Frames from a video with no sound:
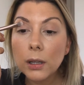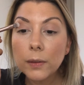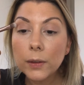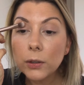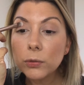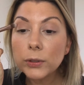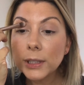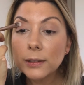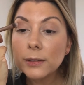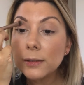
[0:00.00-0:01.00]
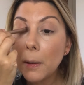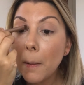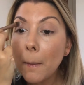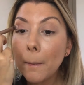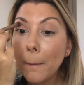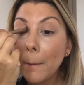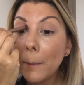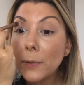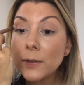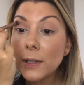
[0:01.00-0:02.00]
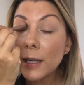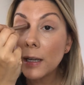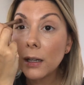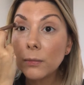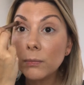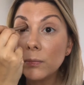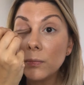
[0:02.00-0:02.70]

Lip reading: in the crease, just here.